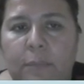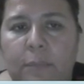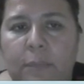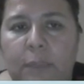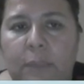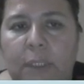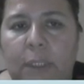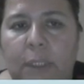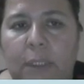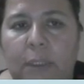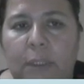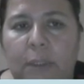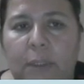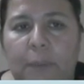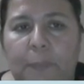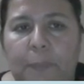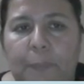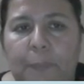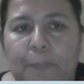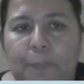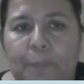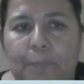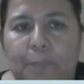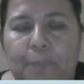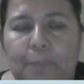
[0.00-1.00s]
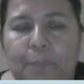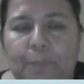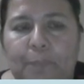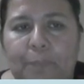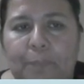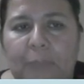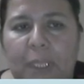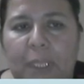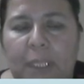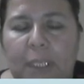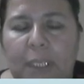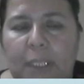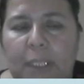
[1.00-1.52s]
Here
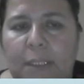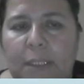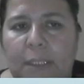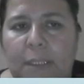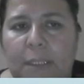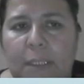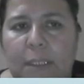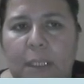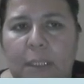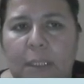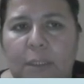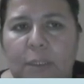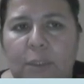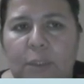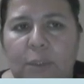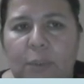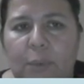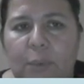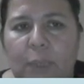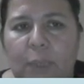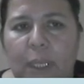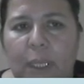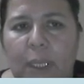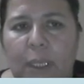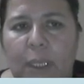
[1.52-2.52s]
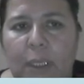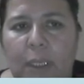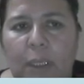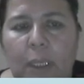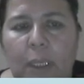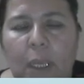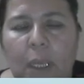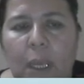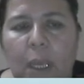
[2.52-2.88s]
in exercise 2a,